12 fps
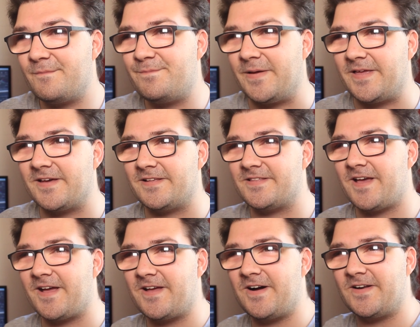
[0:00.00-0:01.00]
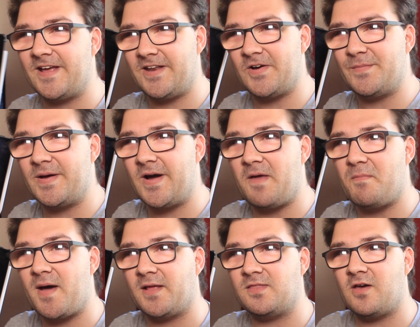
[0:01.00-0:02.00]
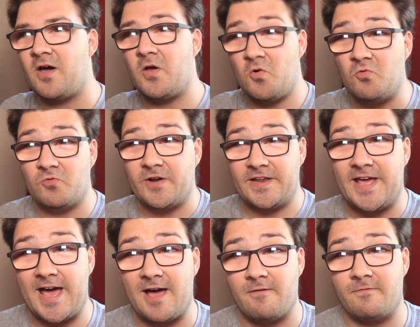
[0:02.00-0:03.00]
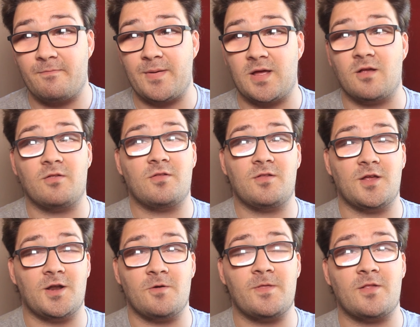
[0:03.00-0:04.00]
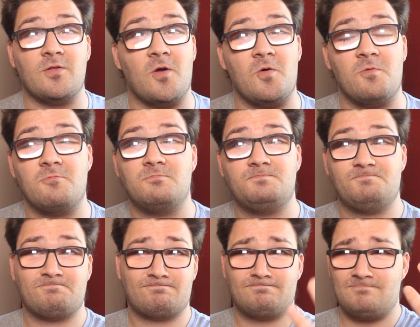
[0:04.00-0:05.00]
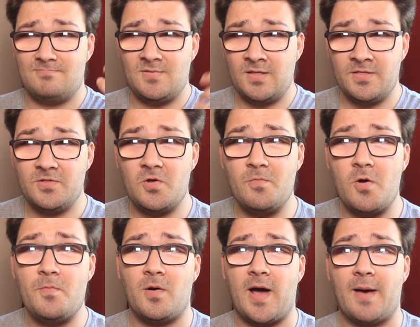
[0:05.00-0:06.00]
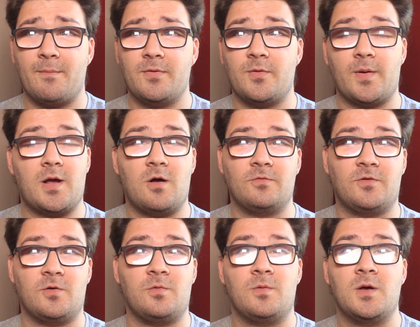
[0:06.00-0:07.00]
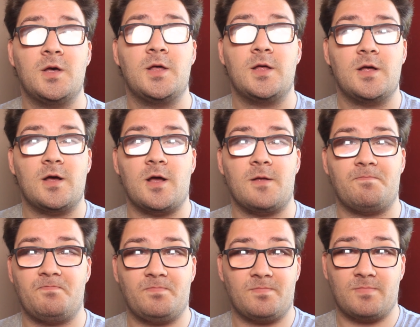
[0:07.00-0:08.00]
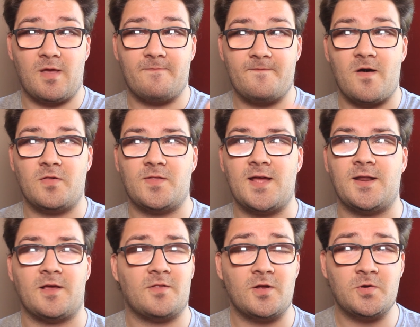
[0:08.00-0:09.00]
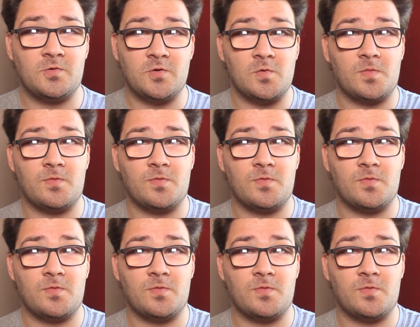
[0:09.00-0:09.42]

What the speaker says: because I can't edit on my iPad that I already have, because you know there's no mobile app, so I can't do a first edit, because I do 2 or